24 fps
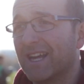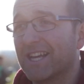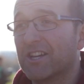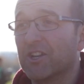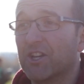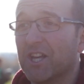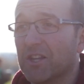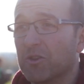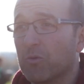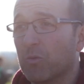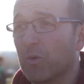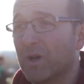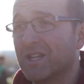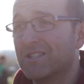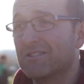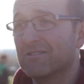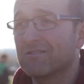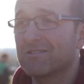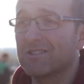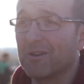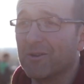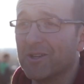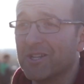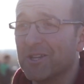He could hear the
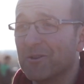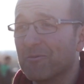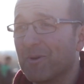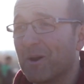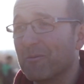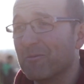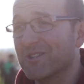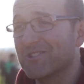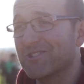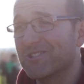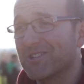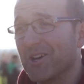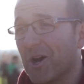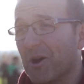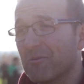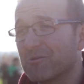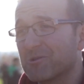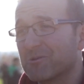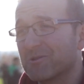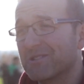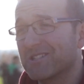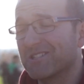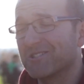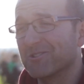whistle, so he knew when we'd
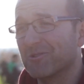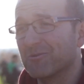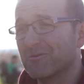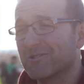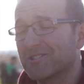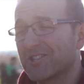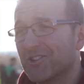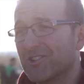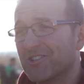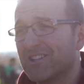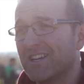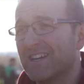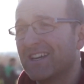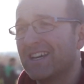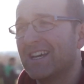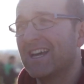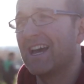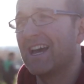stopped, which is always good.